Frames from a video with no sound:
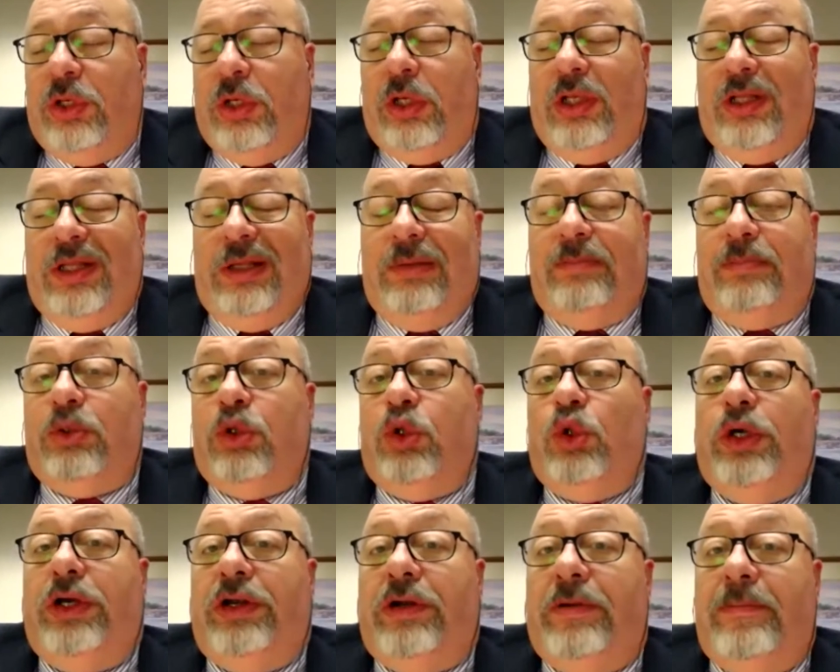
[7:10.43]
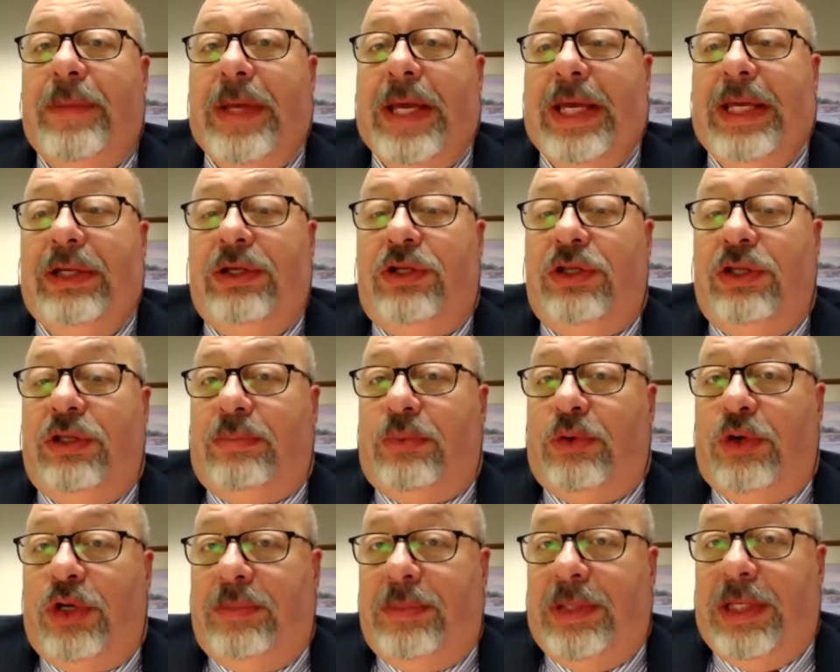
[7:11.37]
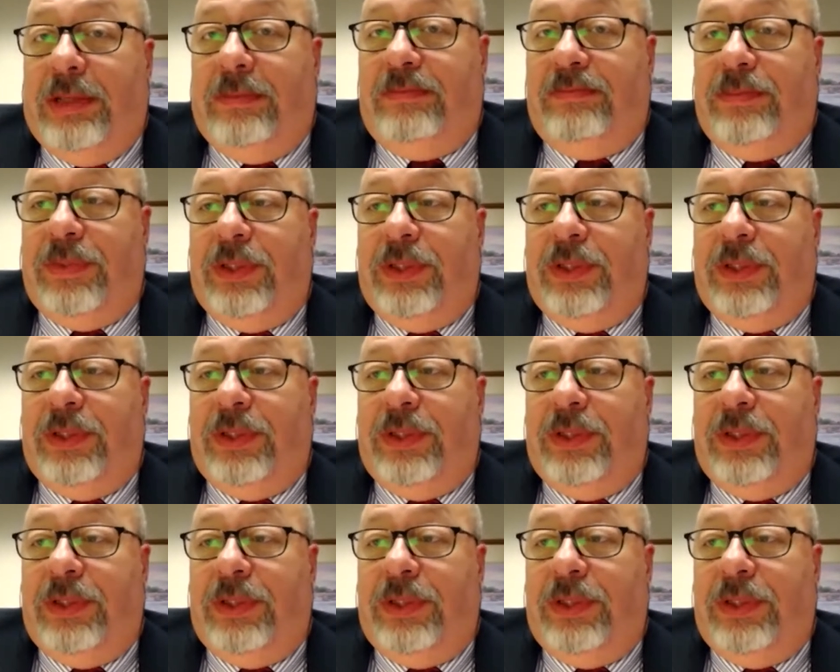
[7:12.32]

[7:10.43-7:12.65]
the employer made to the premium.